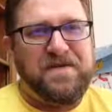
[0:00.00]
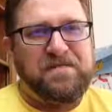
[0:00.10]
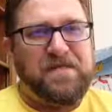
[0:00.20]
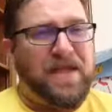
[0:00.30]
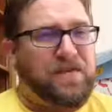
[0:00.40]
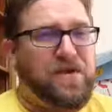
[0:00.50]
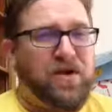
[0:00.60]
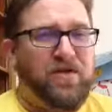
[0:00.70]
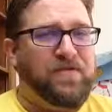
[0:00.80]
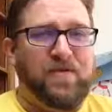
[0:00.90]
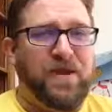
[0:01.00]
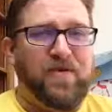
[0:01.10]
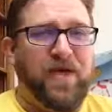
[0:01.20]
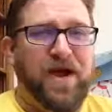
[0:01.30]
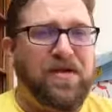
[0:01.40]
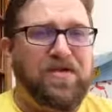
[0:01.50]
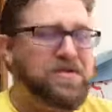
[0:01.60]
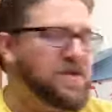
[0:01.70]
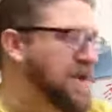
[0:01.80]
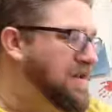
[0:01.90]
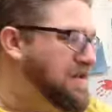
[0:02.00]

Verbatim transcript: it was hard for me to write all those down.